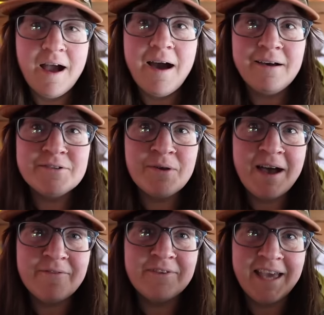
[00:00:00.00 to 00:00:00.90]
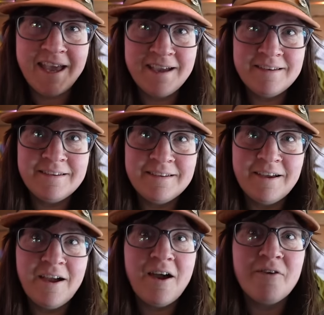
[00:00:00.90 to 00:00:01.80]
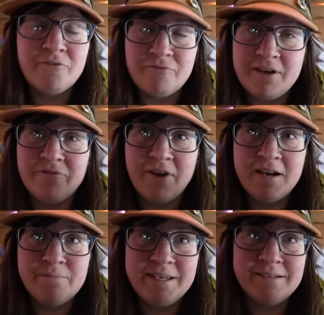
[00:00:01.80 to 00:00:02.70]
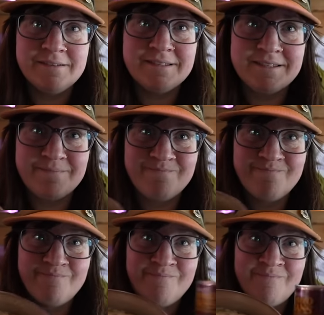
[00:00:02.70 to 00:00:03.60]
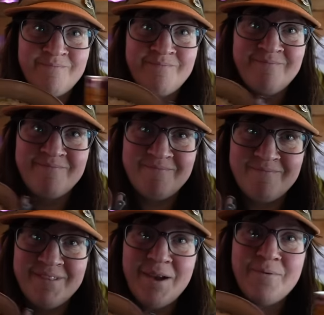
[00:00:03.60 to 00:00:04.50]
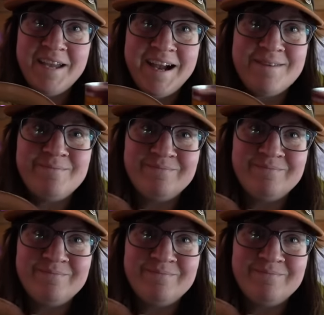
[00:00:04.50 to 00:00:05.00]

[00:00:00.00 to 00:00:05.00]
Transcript: I also have can of refried beans. Oh yeah.